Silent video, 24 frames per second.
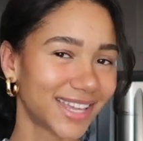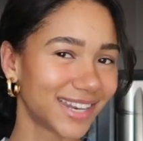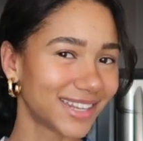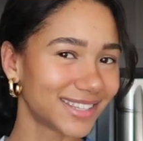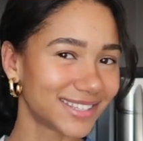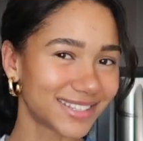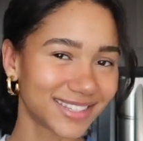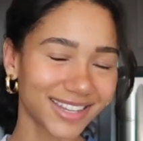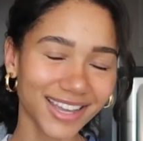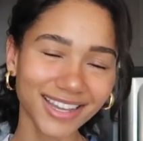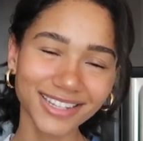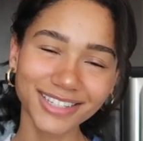and
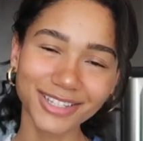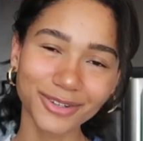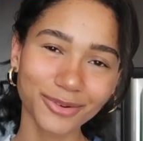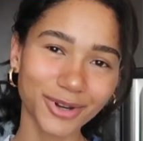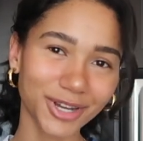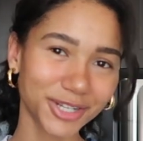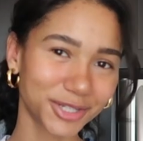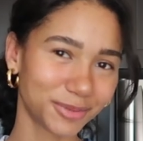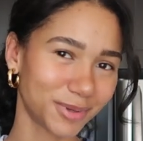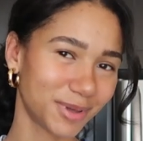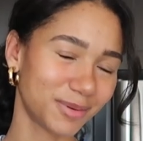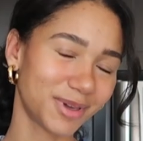it's not to
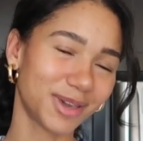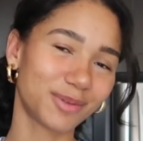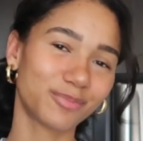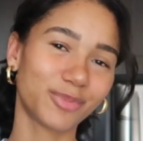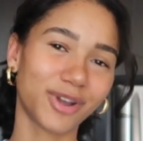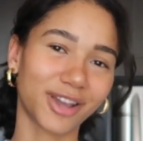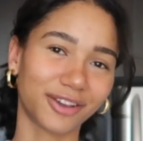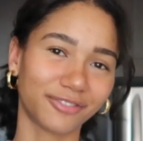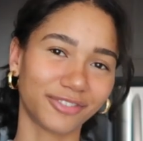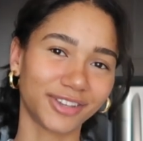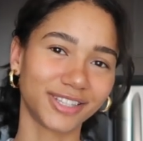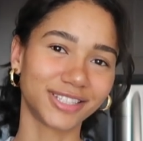watch me make
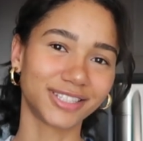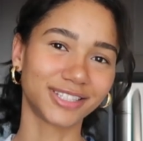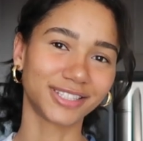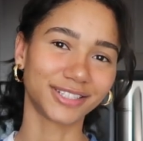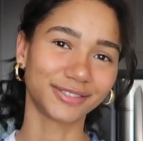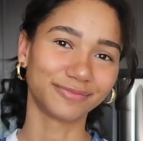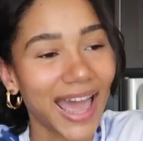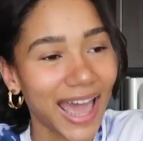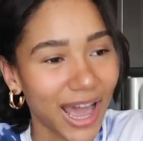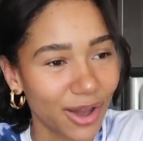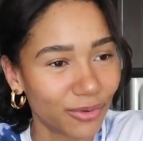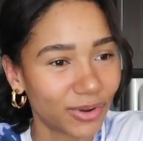breakfast.
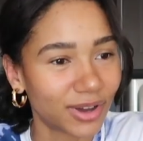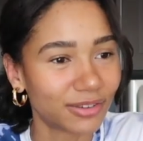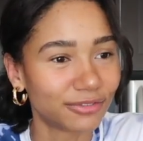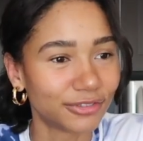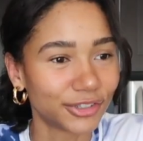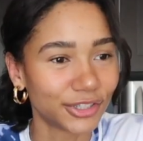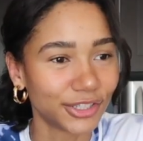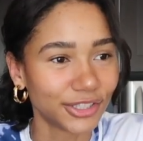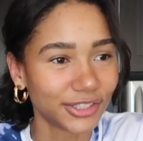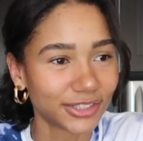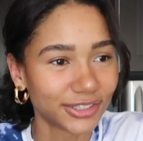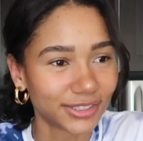
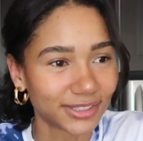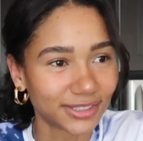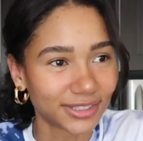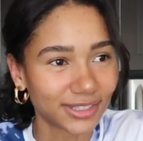However,